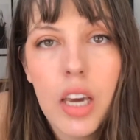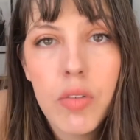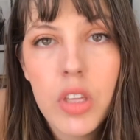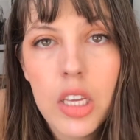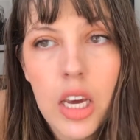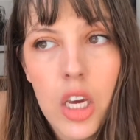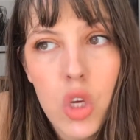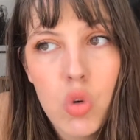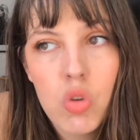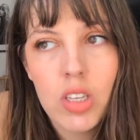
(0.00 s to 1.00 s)
everything I
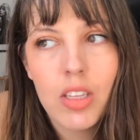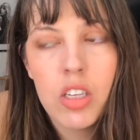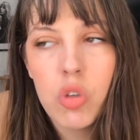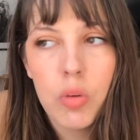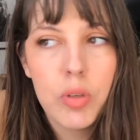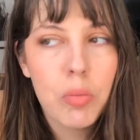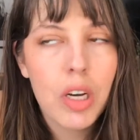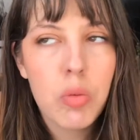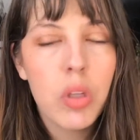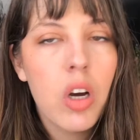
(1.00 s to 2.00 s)
used in the description
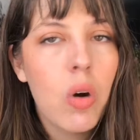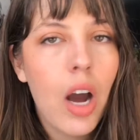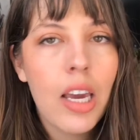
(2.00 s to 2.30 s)
box below.